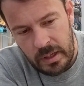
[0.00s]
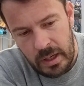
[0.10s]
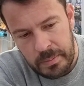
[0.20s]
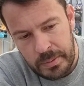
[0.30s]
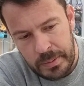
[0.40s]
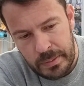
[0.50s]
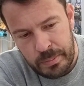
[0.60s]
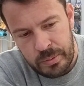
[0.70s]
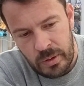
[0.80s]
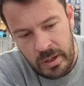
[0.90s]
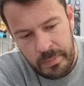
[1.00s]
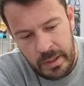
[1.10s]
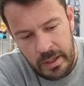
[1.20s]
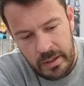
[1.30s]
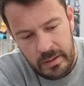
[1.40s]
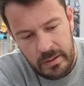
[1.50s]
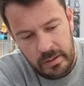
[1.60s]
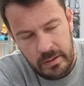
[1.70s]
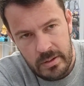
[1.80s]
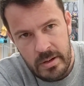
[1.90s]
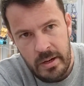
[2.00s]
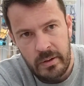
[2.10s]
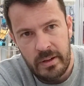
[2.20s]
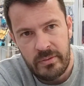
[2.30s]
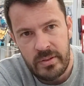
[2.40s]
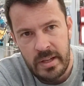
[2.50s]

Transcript: Optimus Prime here, who's near enough